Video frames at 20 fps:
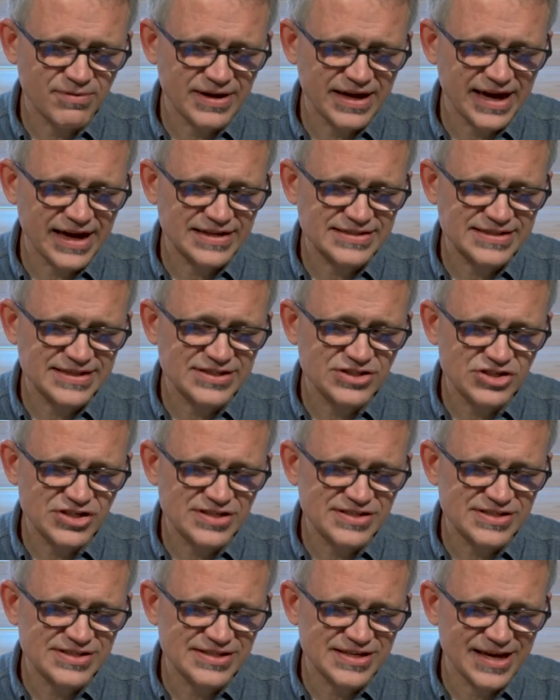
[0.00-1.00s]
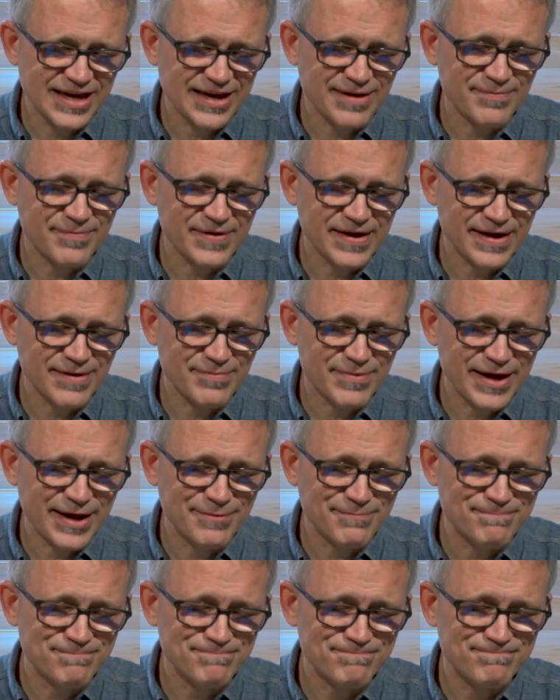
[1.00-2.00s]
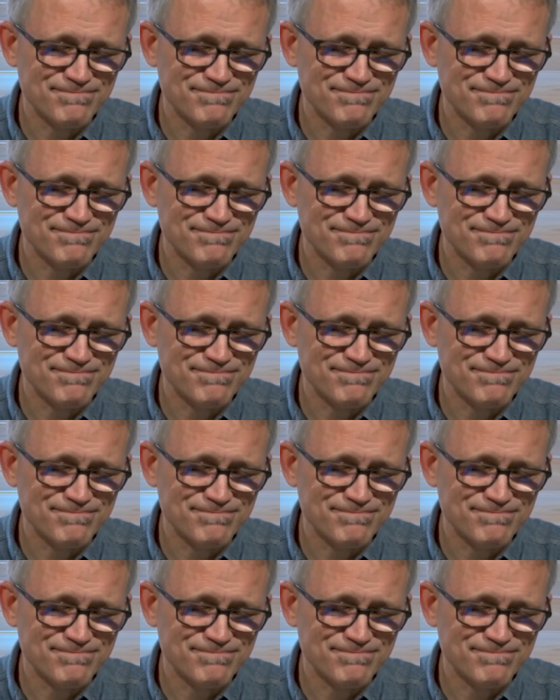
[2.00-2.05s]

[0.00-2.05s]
We ask in Jesus' name, amen.